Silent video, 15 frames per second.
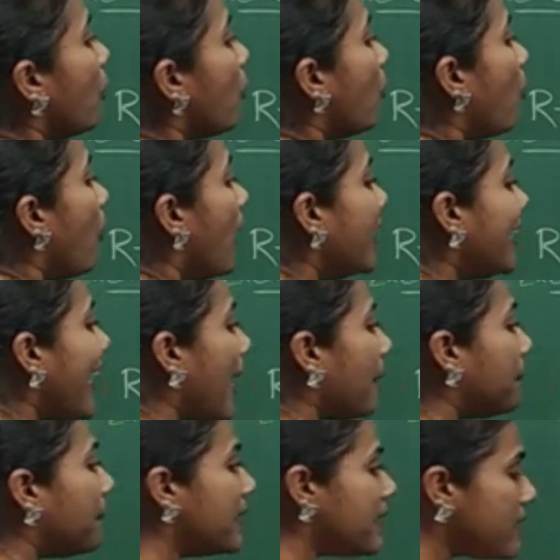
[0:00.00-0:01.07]
what
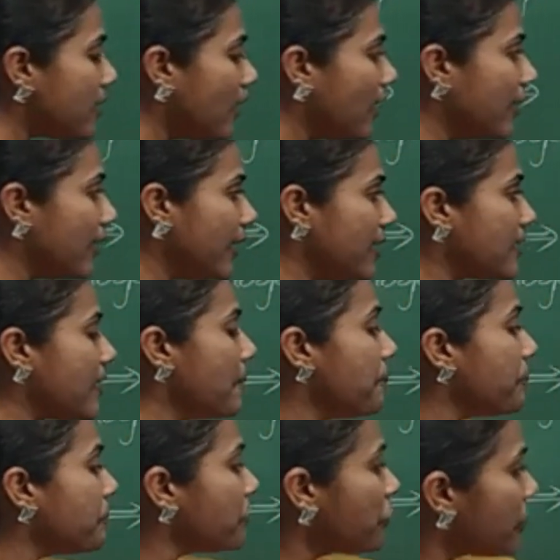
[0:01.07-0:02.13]
happens here is
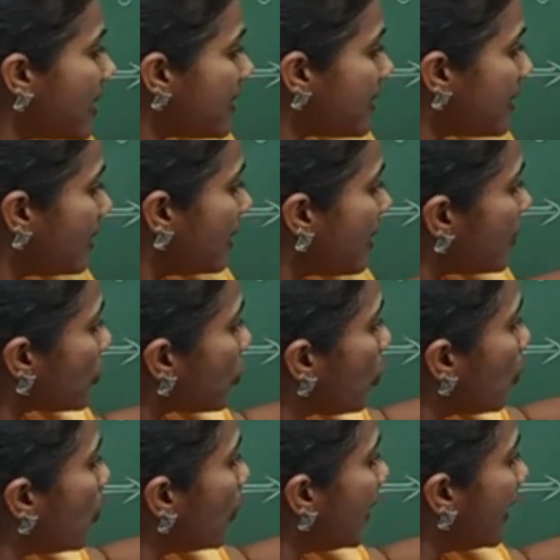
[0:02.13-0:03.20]
just this
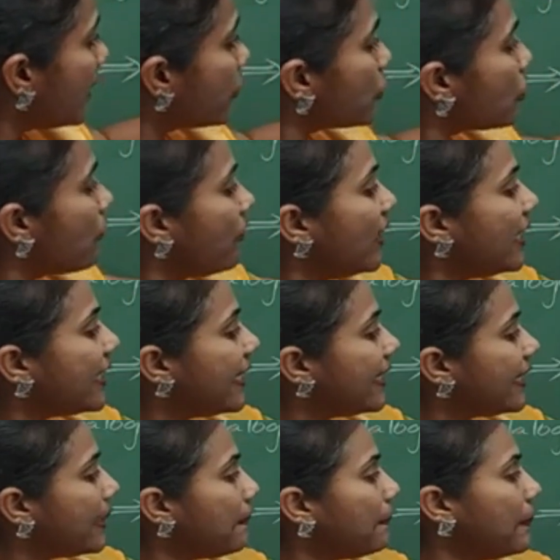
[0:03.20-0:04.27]
OH will
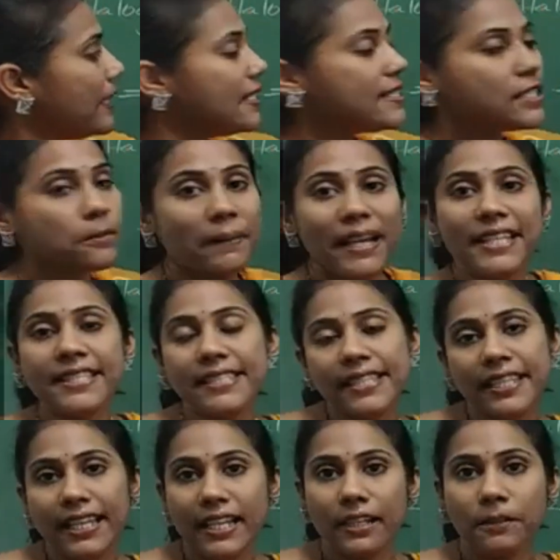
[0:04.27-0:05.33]
get replaced by
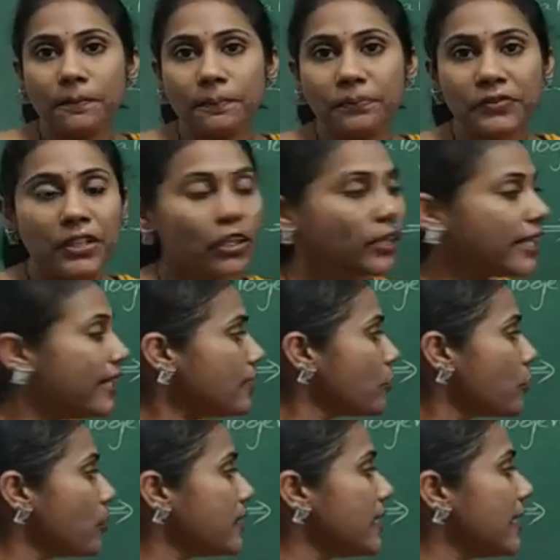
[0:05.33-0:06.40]
Cl. Okay,
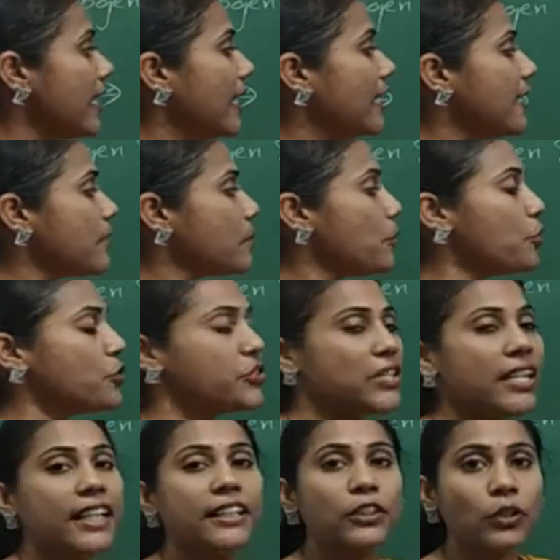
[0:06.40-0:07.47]
so Cl is most
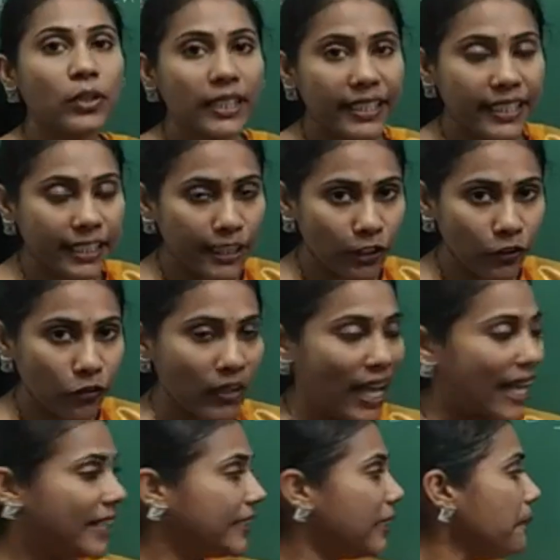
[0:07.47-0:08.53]
electronegative
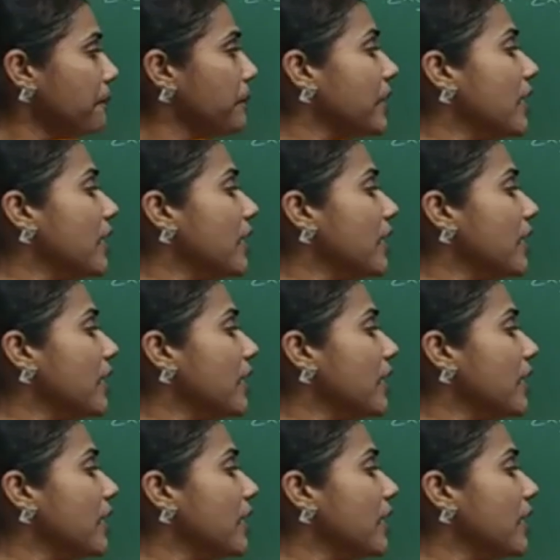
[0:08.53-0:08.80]
atom.